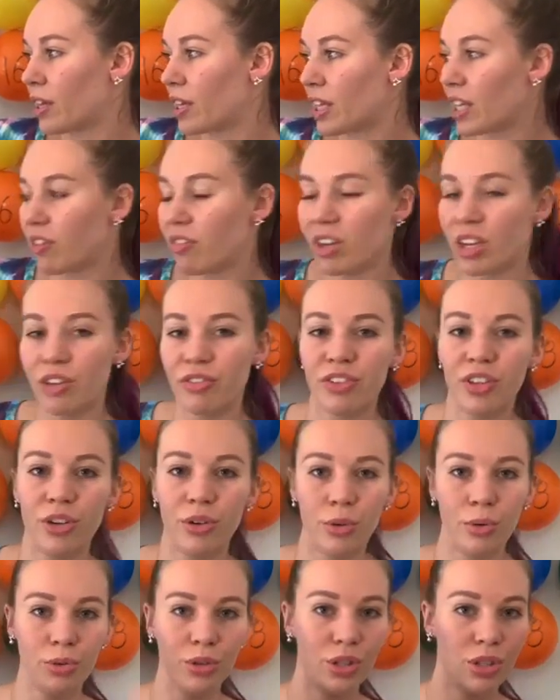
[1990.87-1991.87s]
Even if
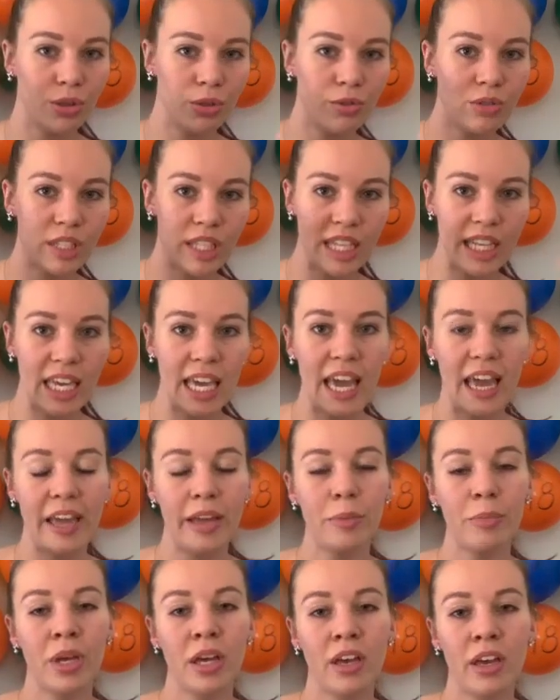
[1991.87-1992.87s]
you lose the
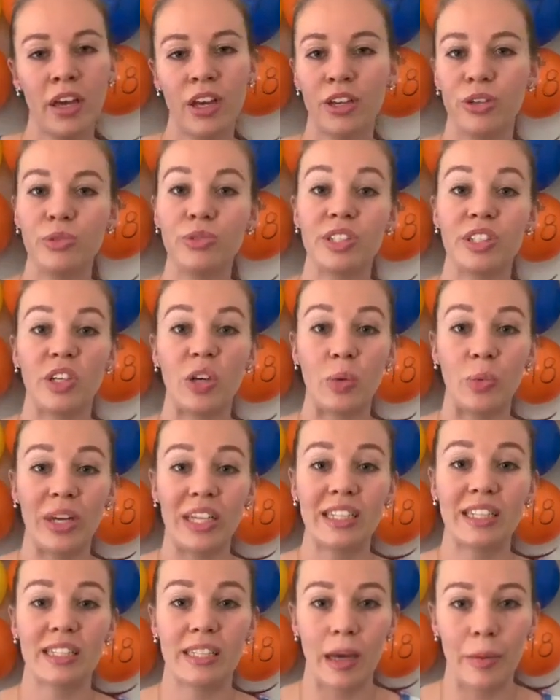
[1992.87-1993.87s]
game, you still
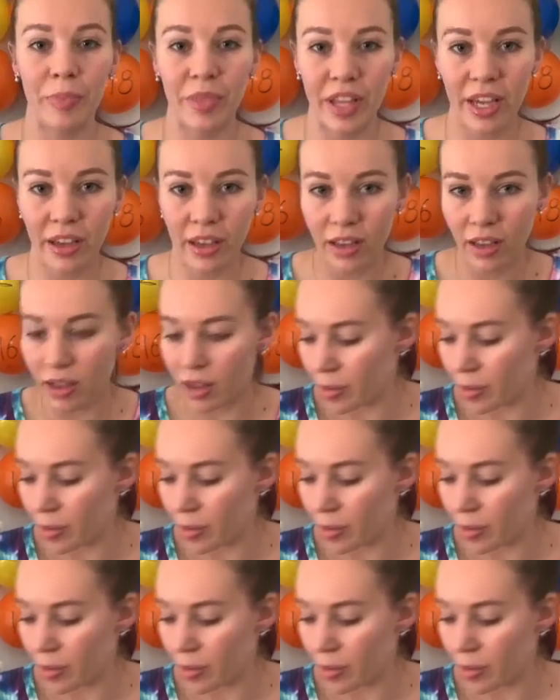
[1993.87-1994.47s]
win something,